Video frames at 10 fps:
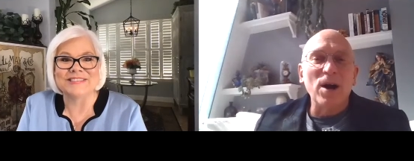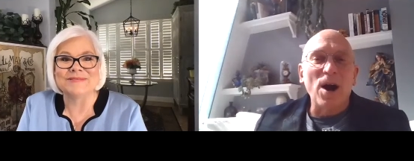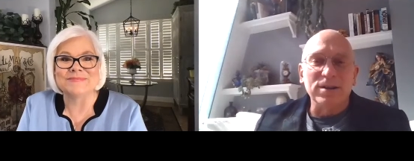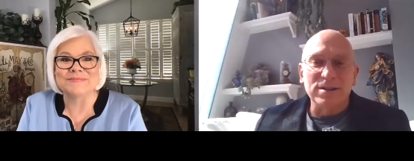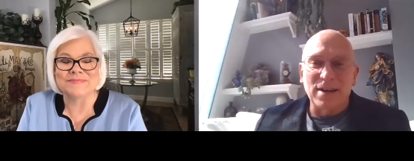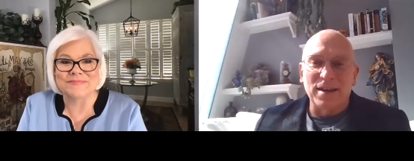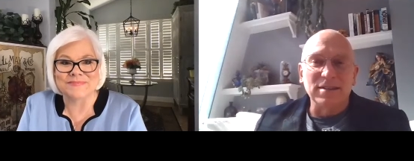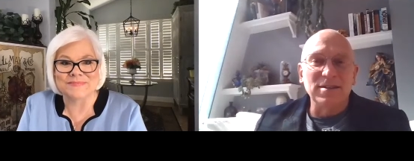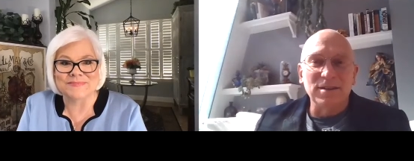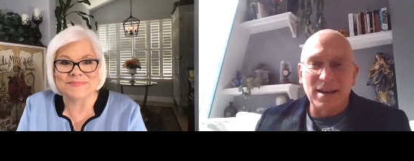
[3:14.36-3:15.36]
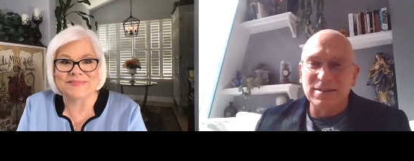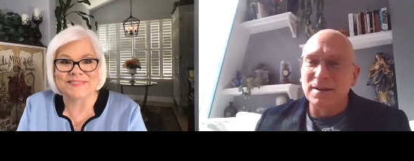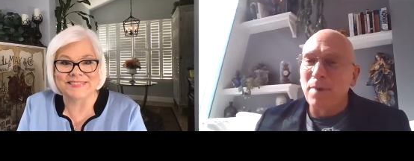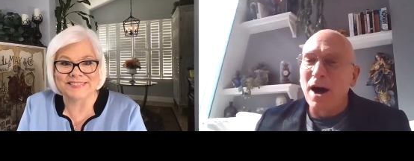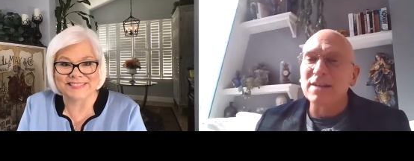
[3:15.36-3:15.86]
Speaker 1: hard to say. That's a that's an
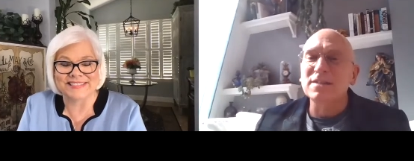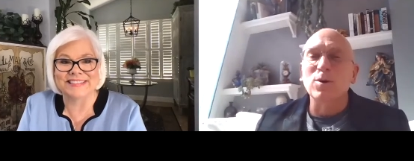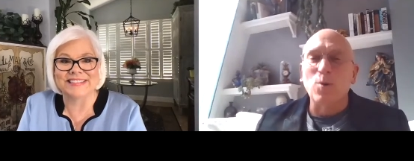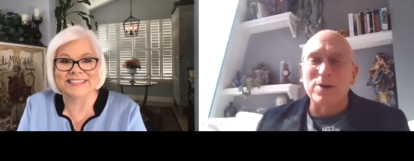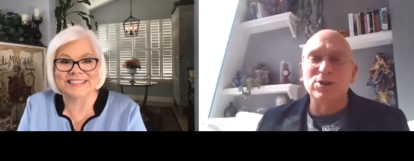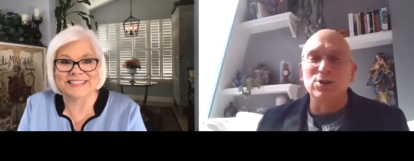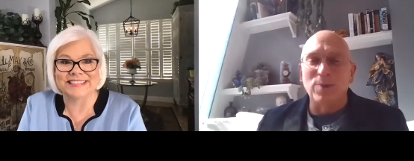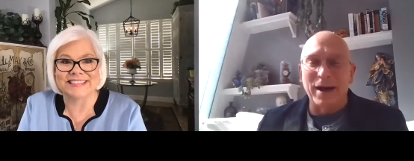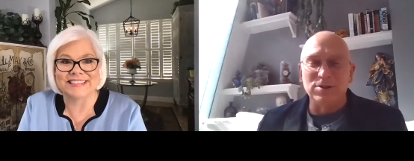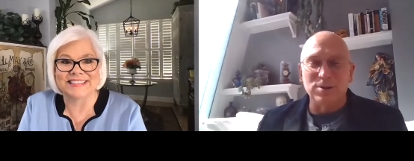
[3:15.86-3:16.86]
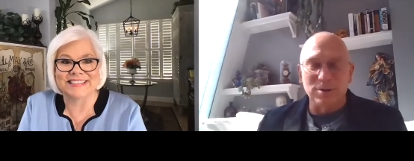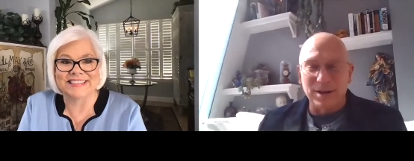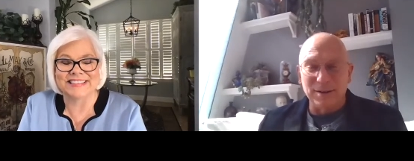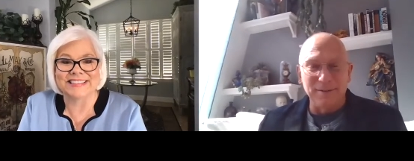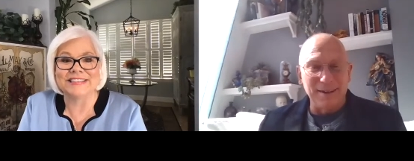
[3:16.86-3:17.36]
impossible question to answer.
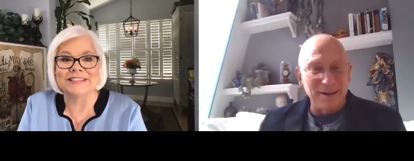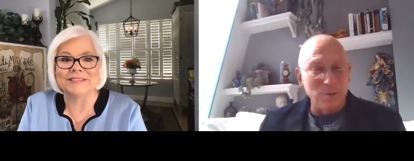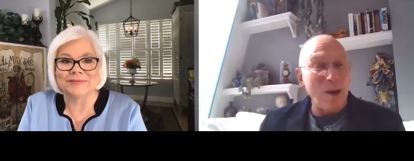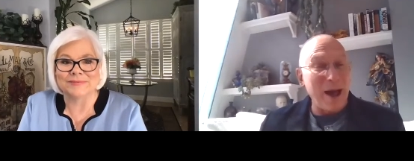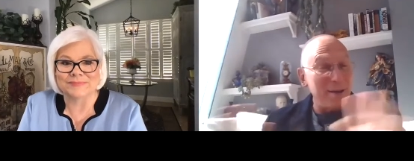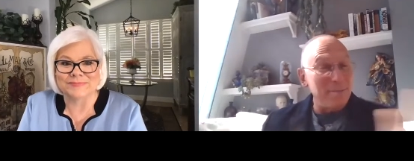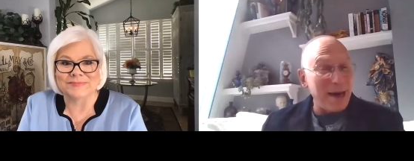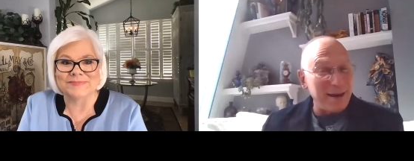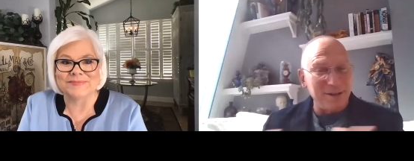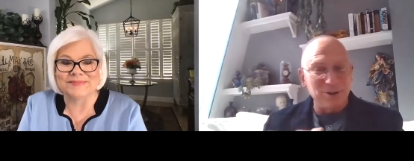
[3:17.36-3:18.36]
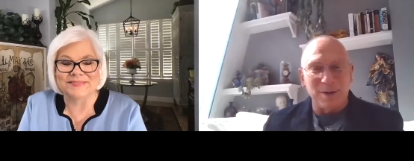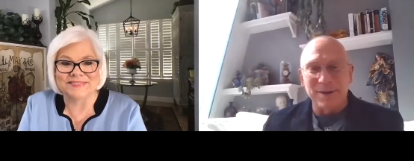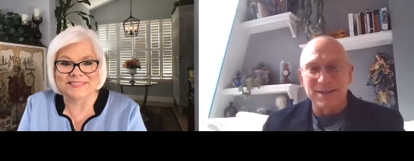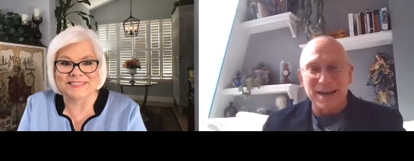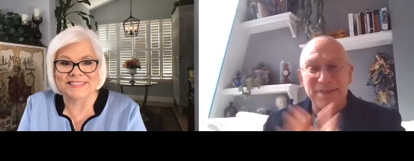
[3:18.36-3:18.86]
And in a way, I'm bad at my job
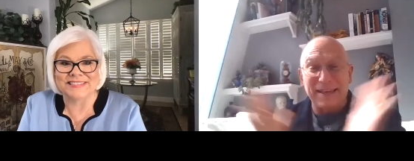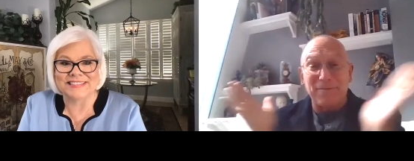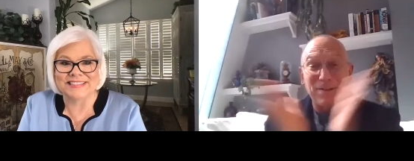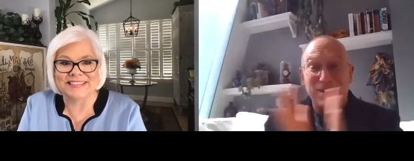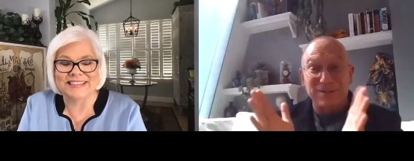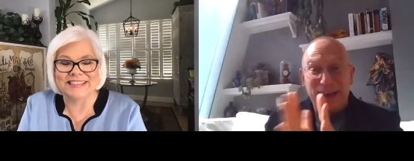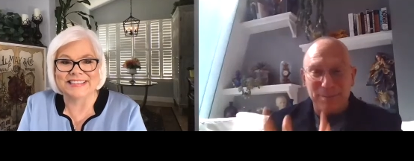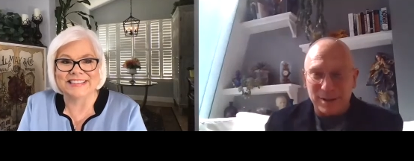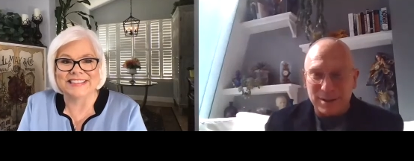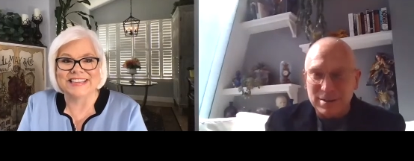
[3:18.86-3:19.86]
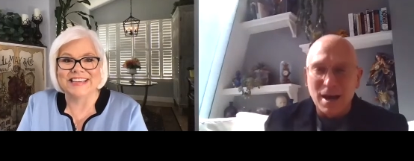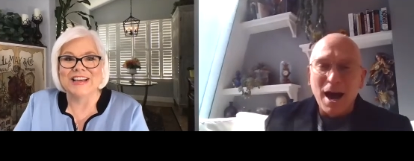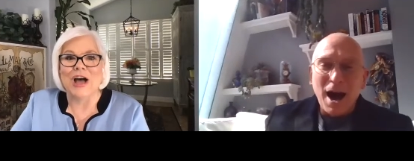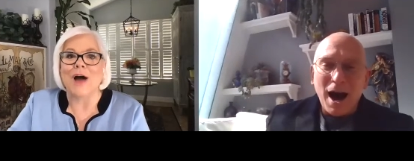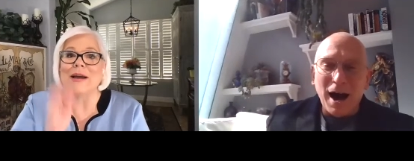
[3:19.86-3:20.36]
because I think everything's fabulous.
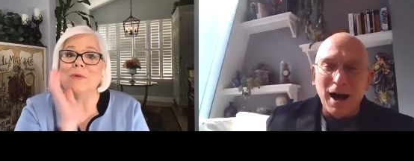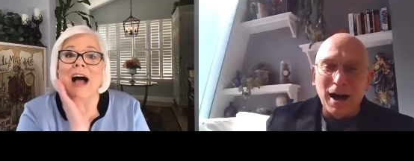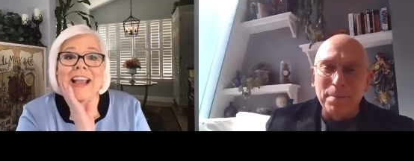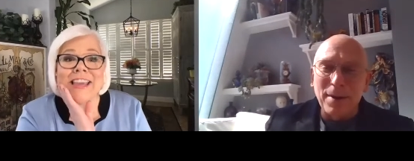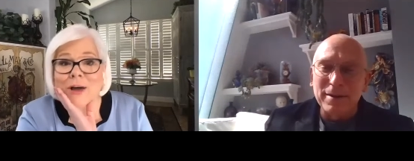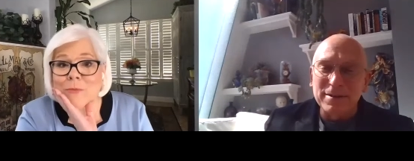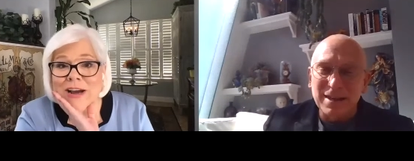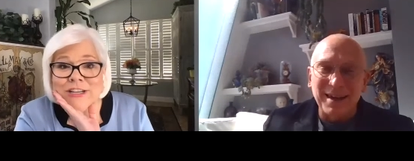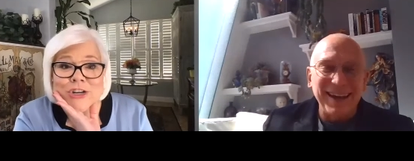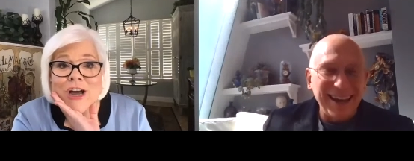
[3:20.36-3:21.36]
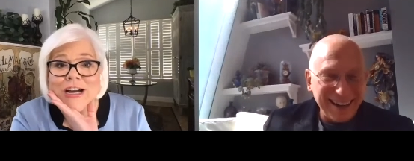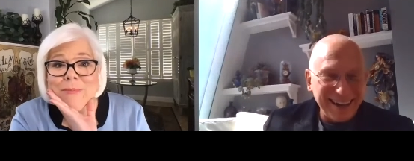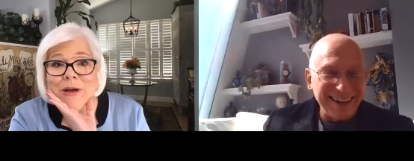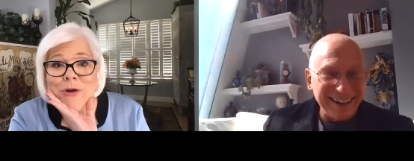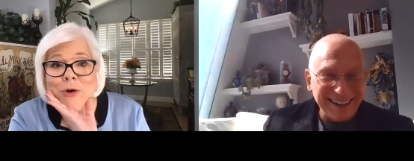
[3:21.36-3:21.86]
Speaker 2: All right, well, uh, I can't wait to
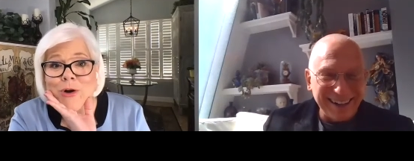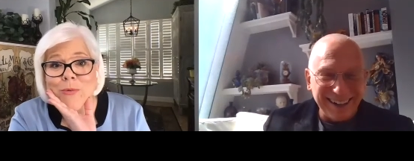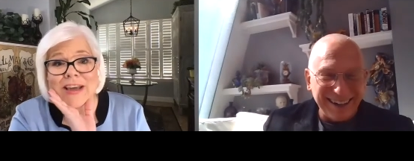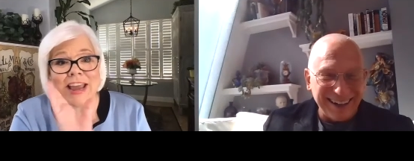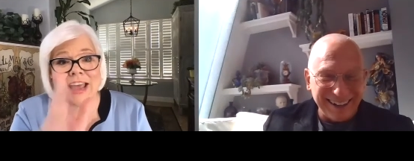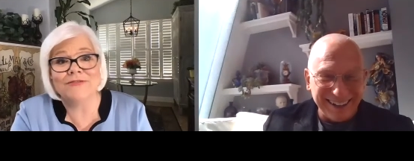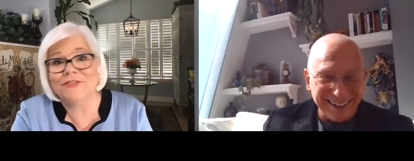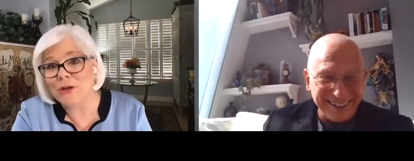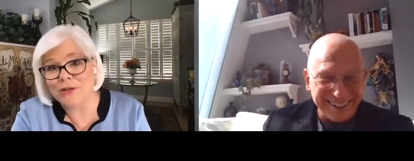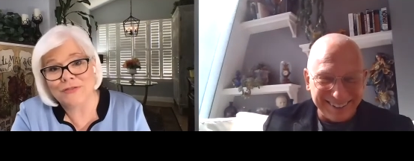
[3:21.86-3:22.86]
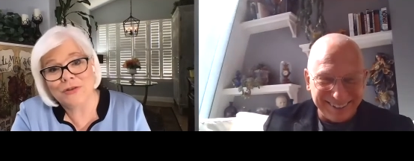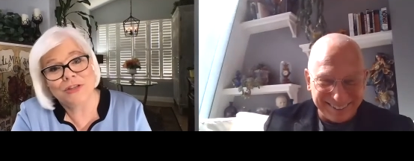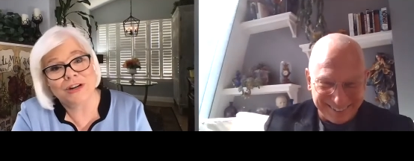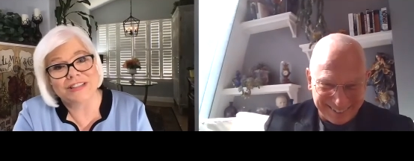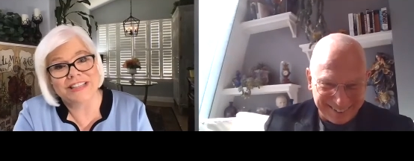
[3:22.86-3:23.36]
talk about Norway. And for those of
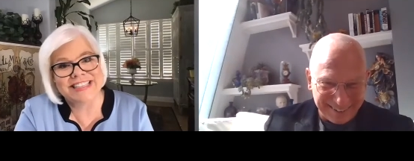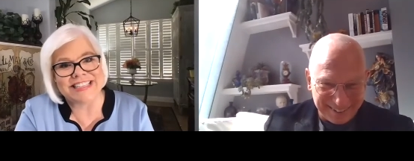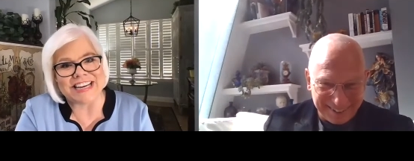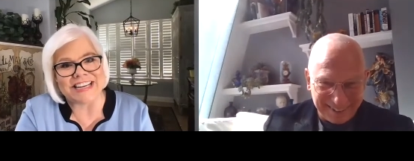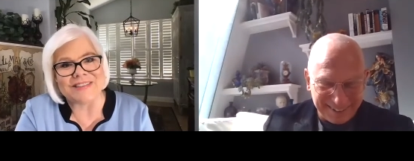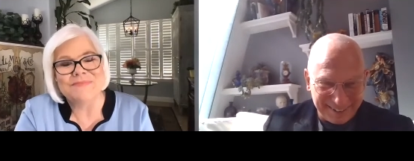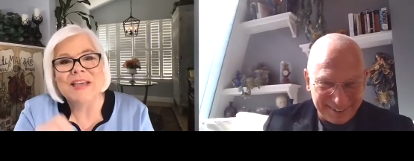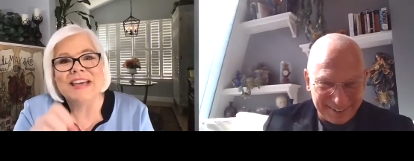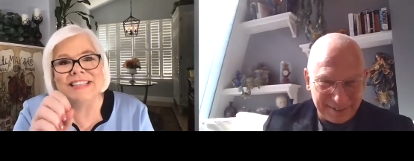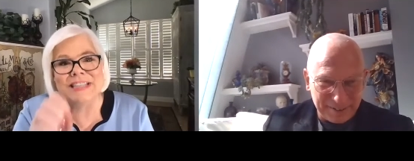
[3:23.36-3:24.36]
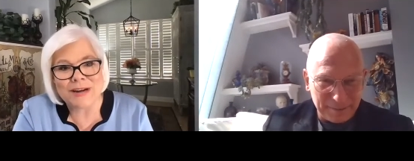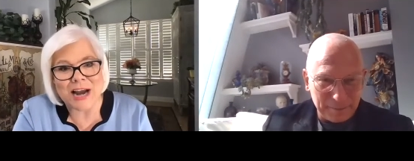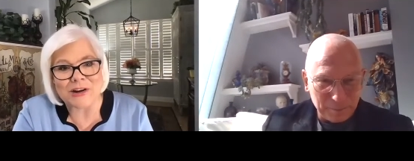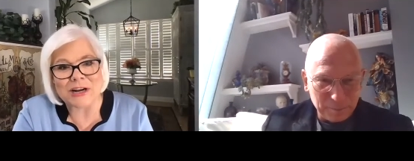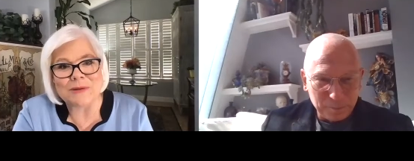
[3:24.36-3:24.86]
you that are listening, Tim
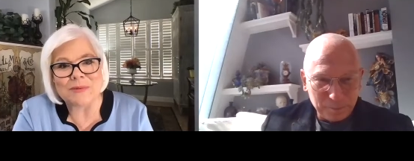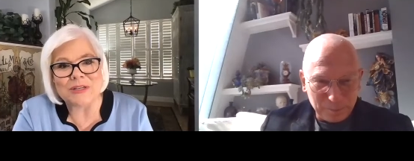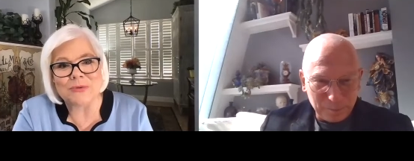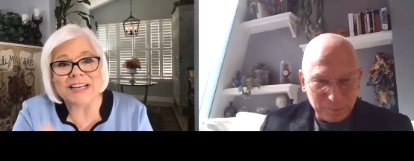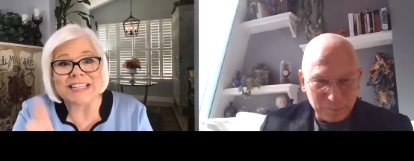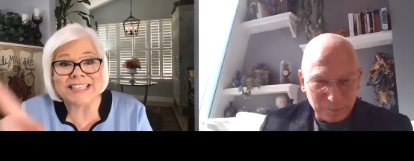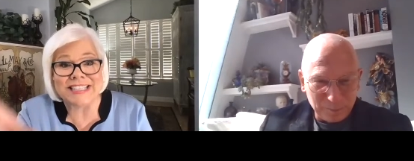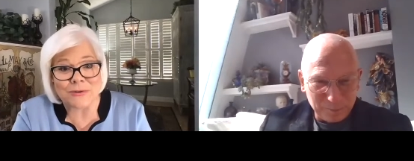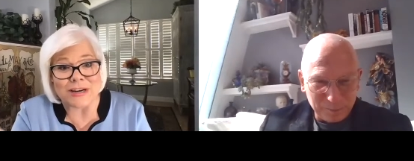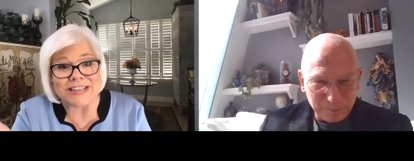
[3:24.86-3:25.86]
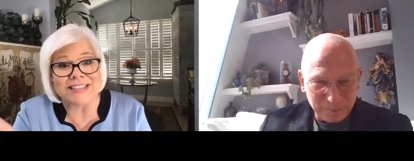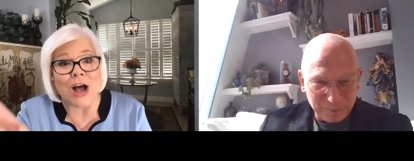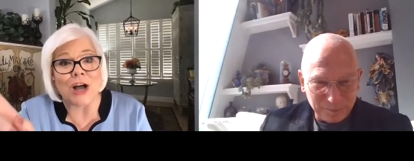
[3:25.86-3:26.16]
and I are going to be doing a series